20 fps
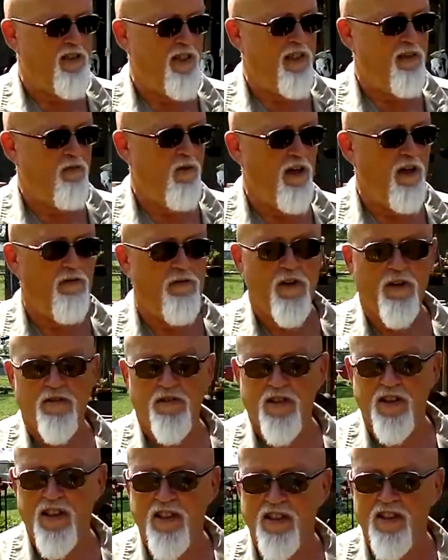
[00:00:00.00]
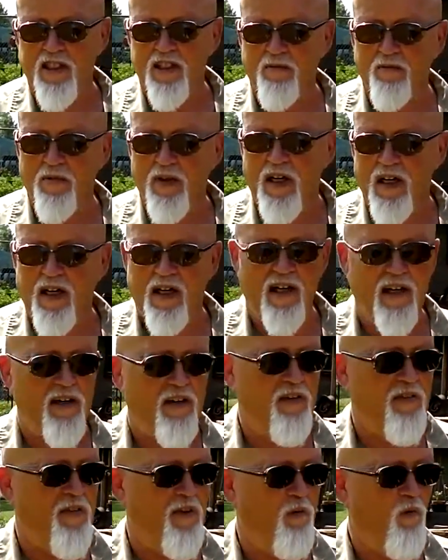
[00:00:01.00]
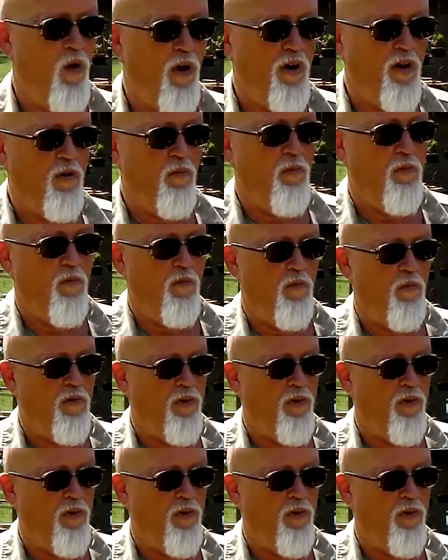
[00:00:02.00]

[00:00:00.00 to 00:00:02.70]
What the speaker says: the 12-volt system. One on